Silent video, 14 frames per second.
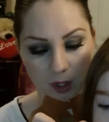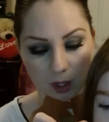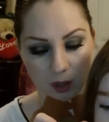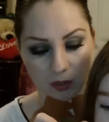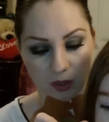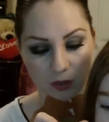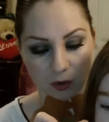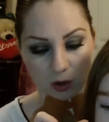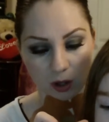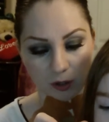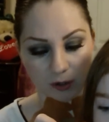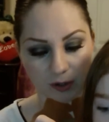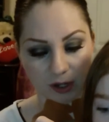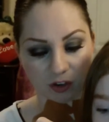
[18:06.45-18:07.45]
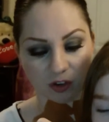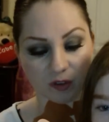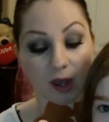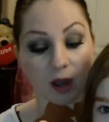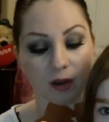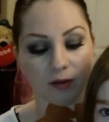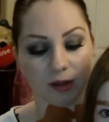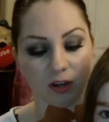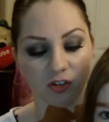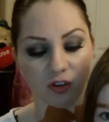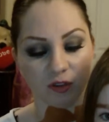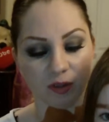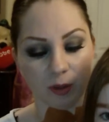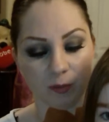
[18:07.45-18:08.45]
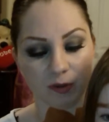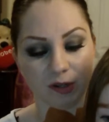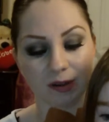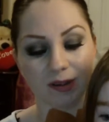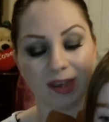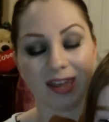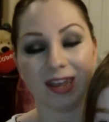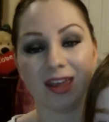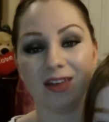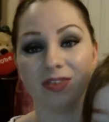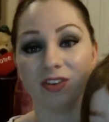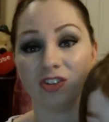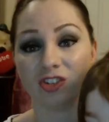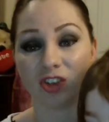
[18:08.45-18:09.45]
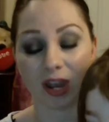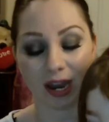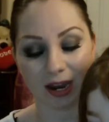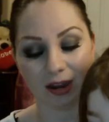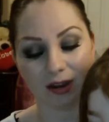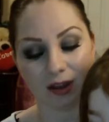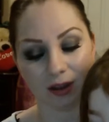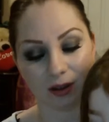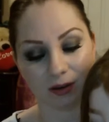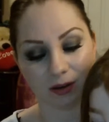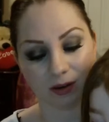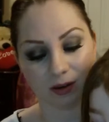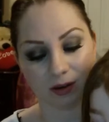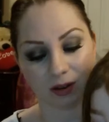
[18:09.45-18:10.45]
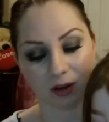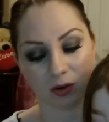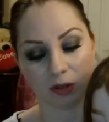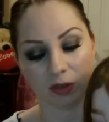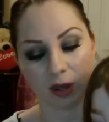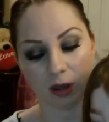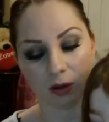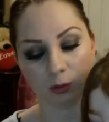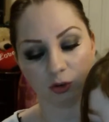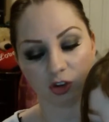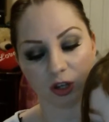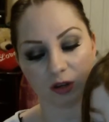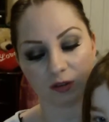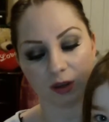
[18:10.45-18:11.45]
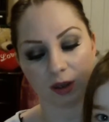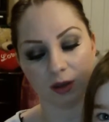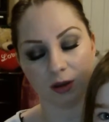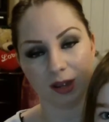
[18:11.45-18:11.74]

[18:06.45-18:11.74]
I think they're called Audacious. Yeah, Audacious lipstick in the shade, can you read that? What shade is that?